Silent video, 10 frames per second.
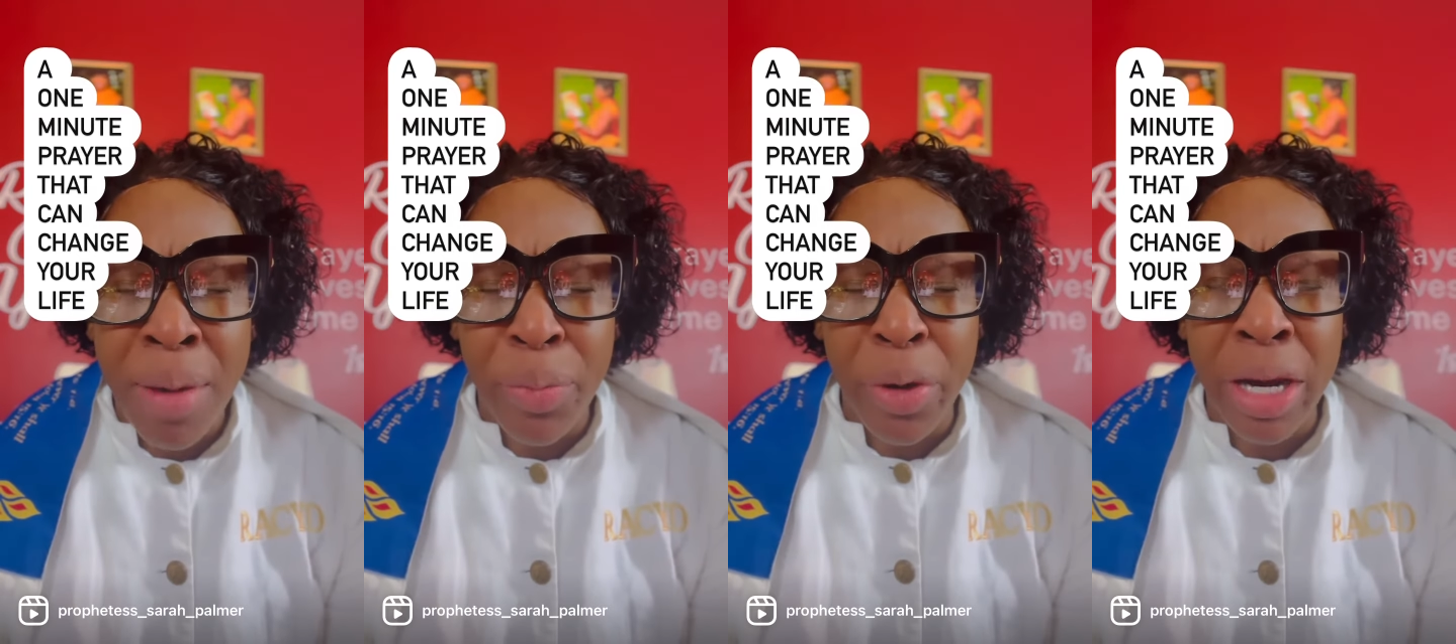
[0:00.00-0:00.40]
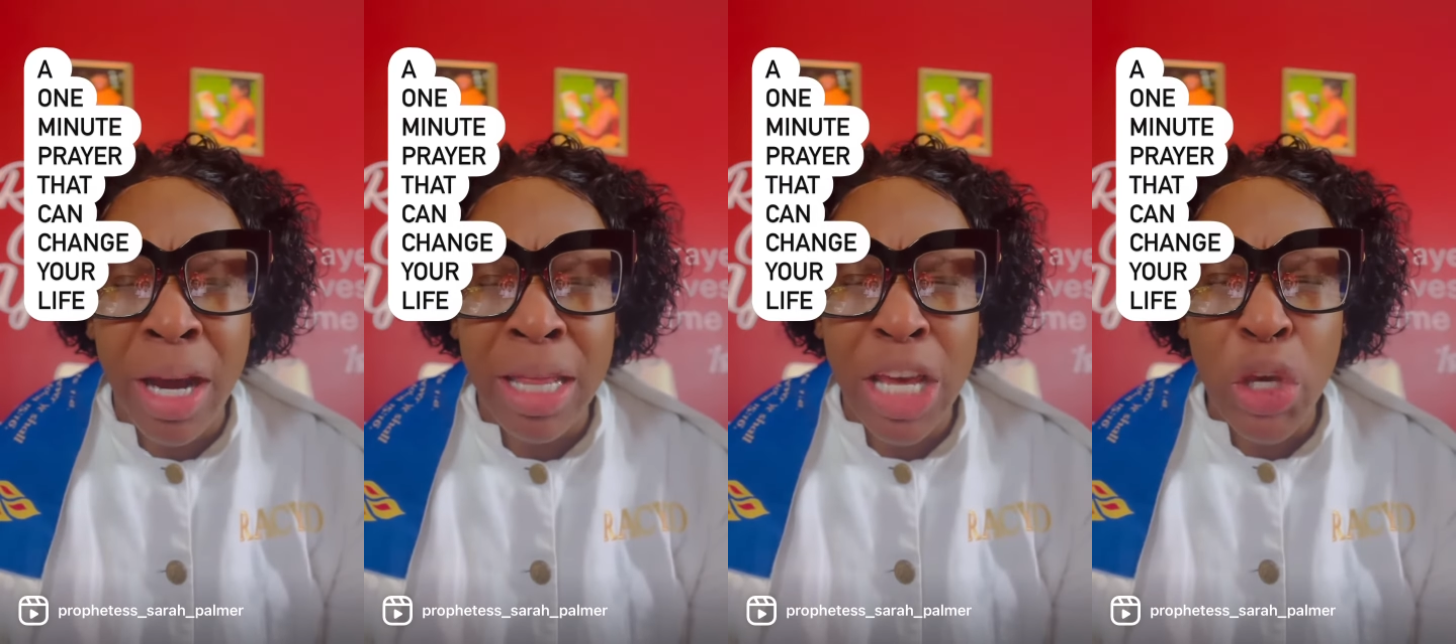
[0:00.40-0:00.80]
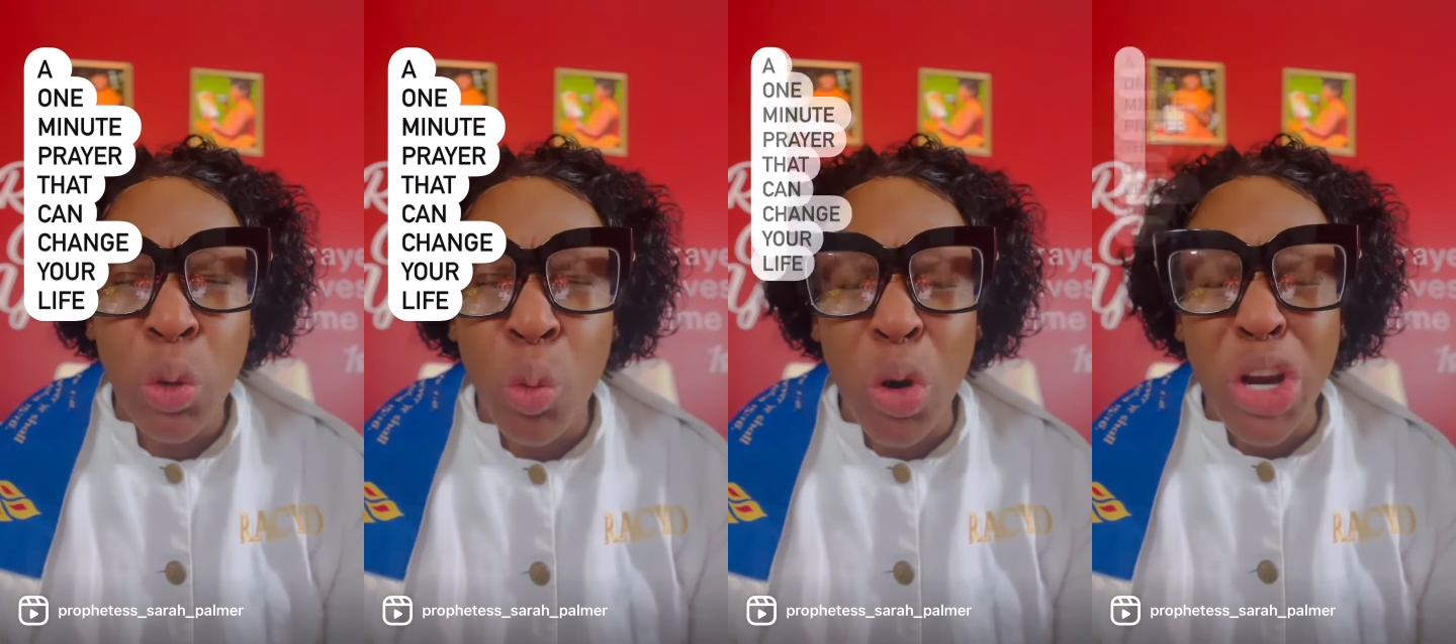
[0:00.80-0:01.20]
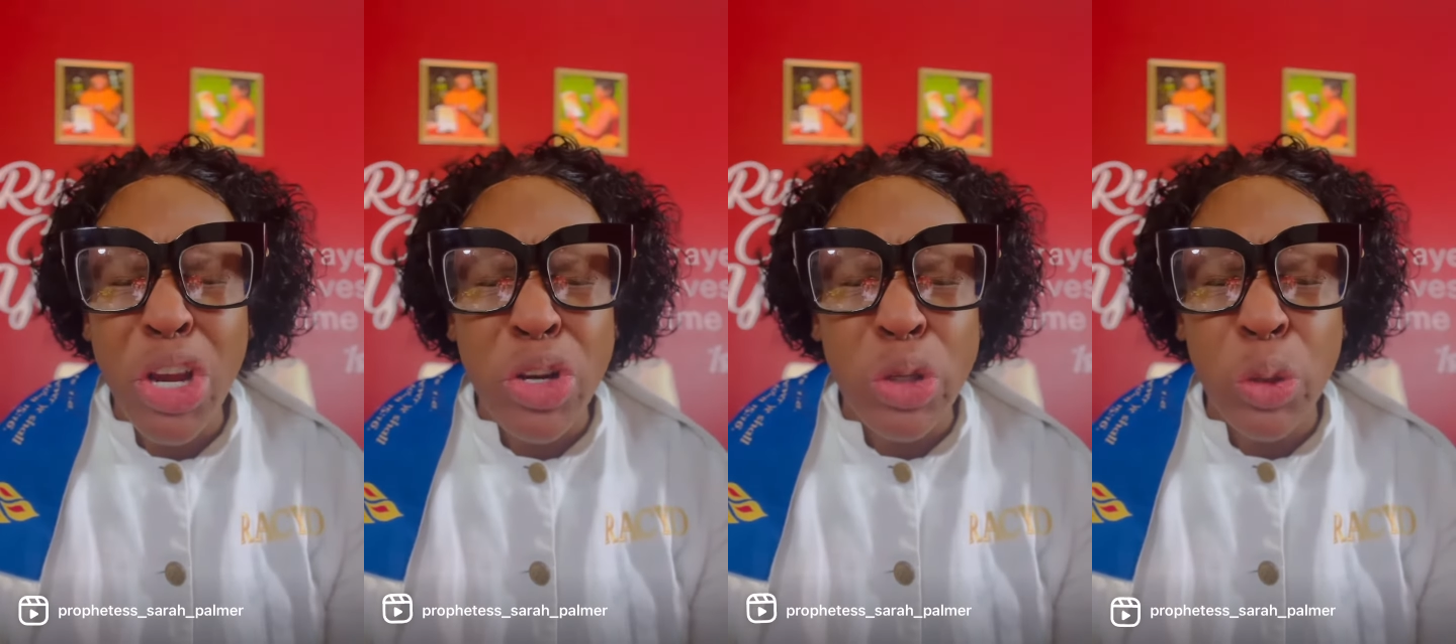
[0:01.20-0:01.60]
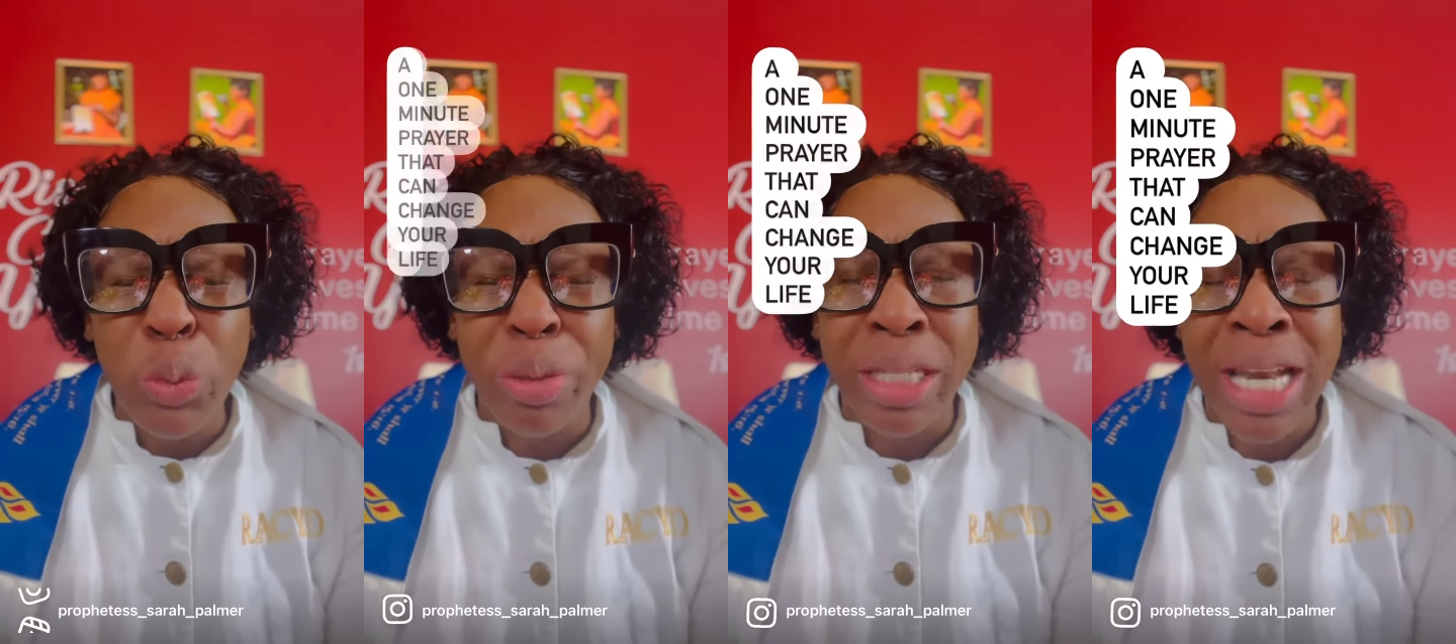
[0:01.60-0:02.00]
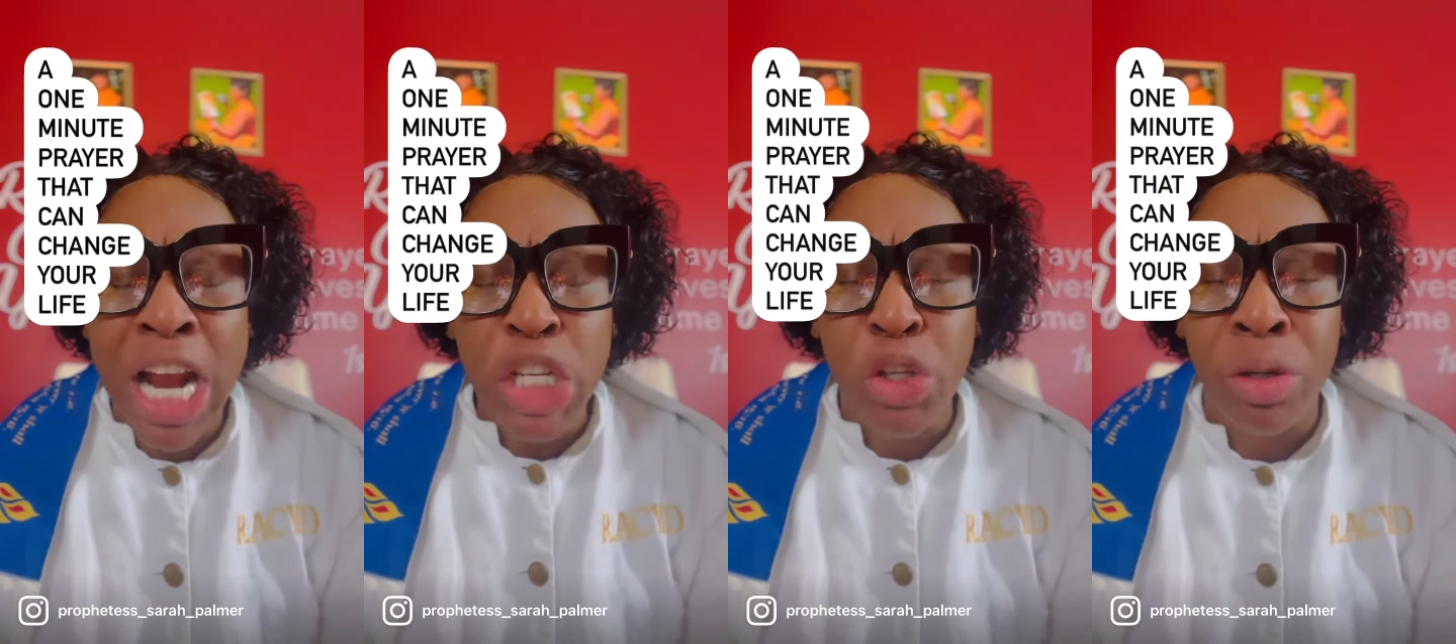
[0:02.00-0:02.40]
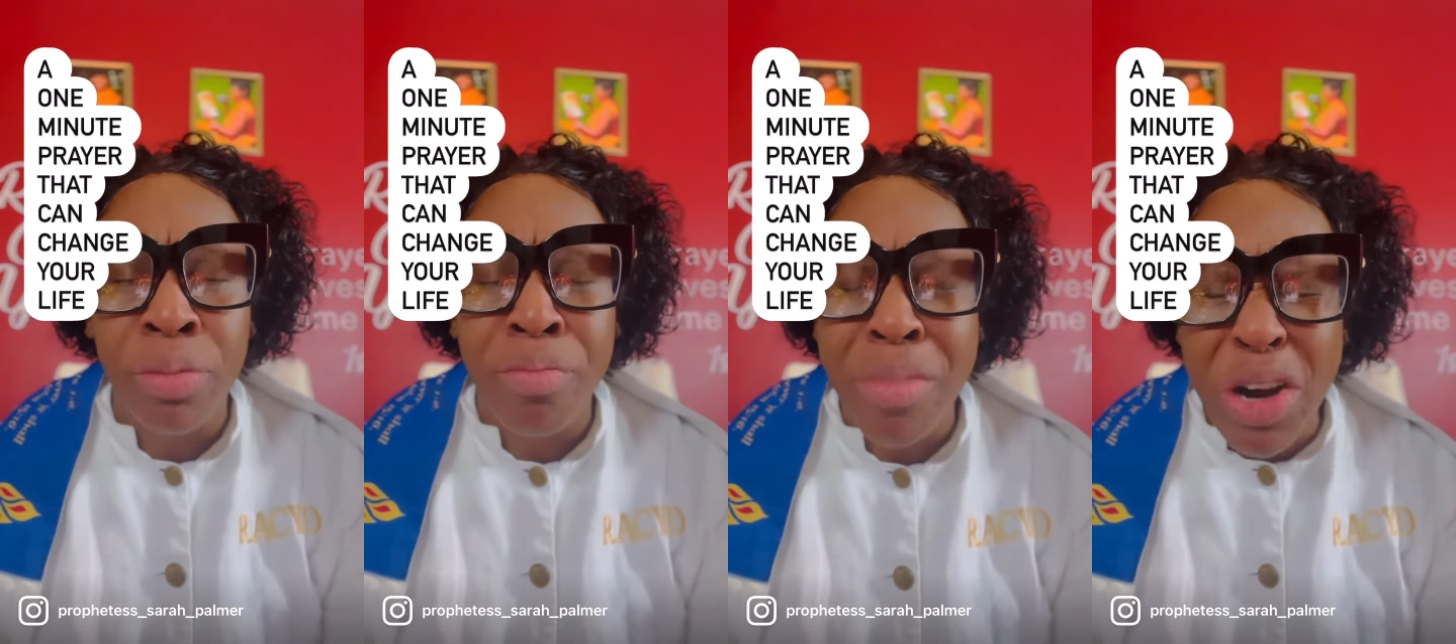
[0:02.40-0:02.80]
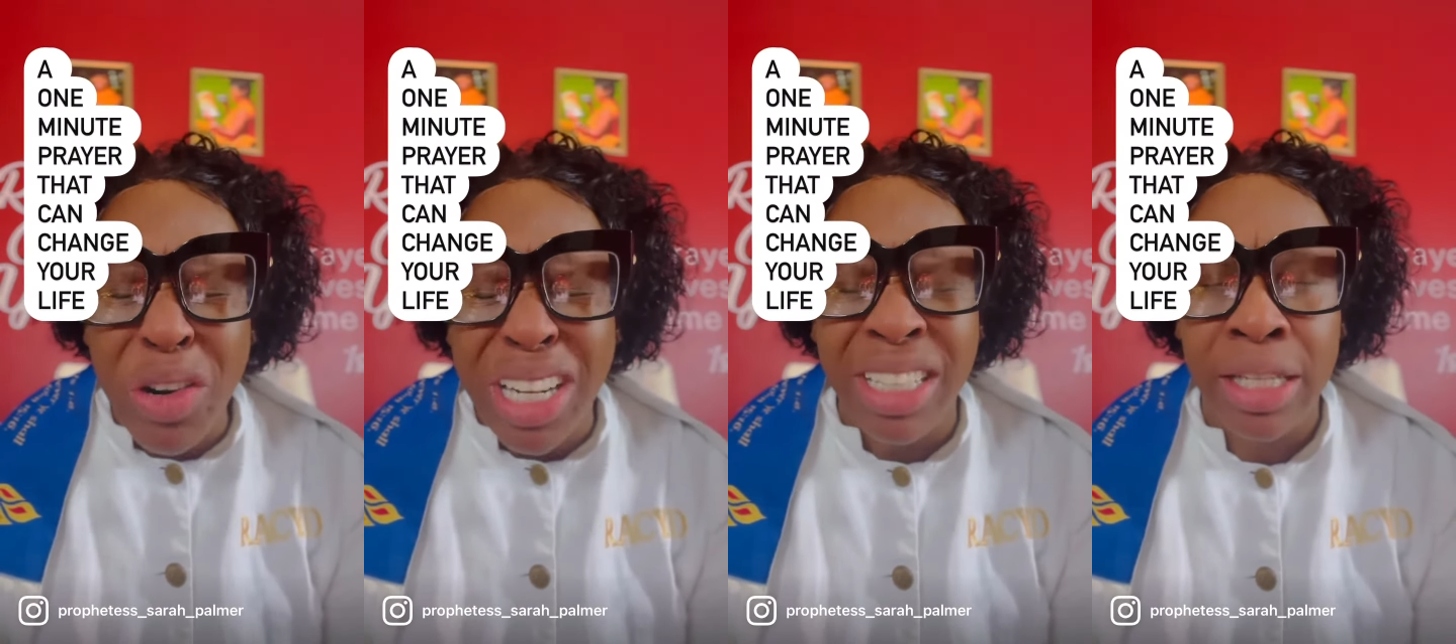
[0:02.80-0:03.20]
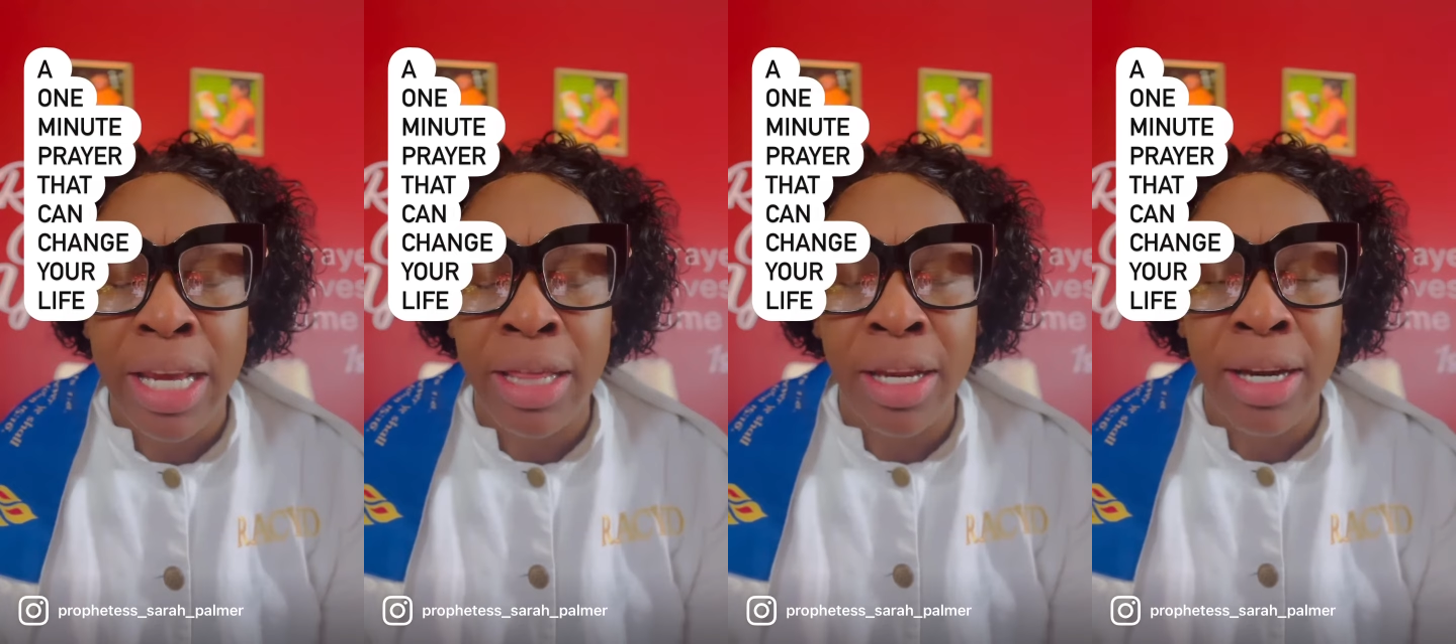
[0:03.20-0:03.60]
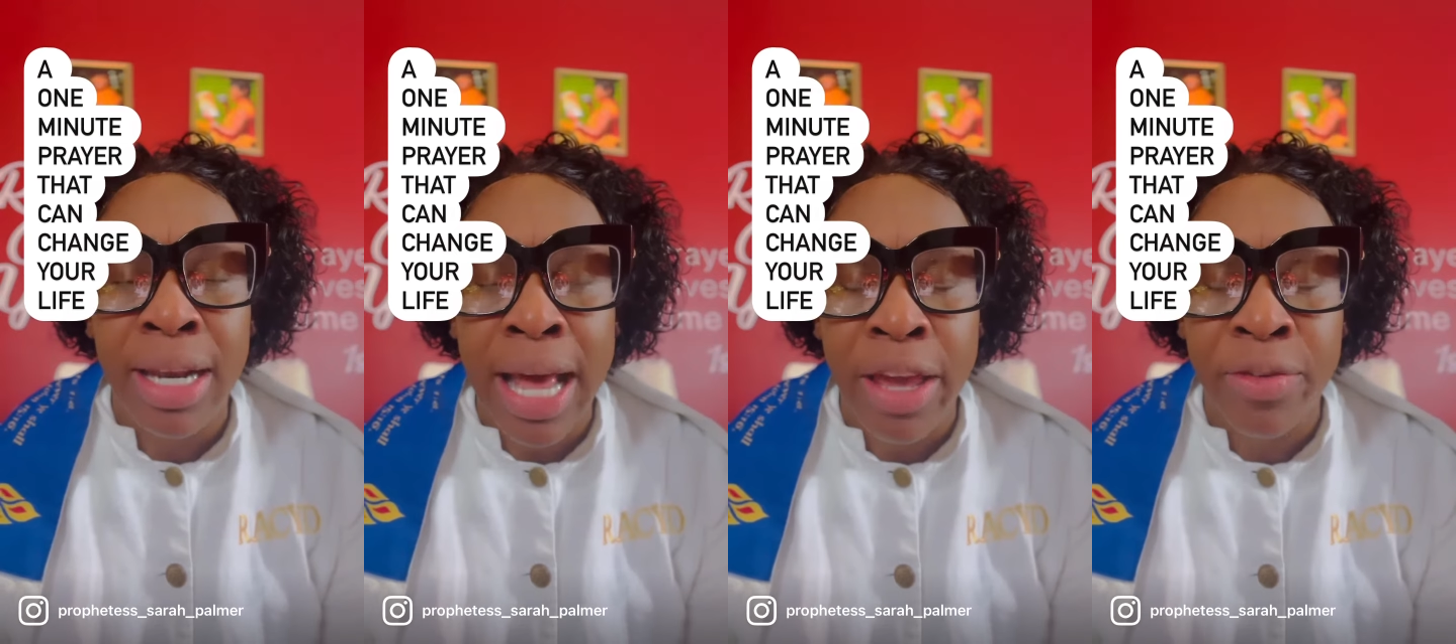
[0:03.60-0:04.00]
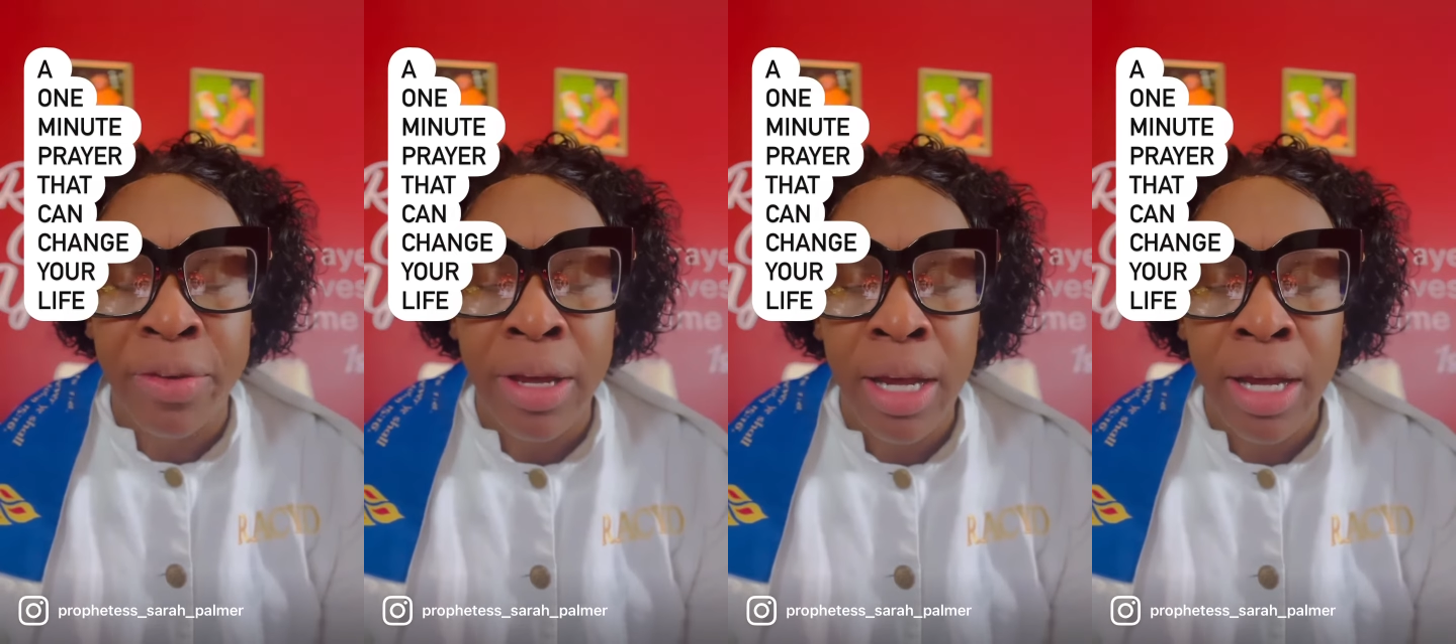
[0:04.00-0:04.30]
I pray, God, that you work your supernatural miracle in their life,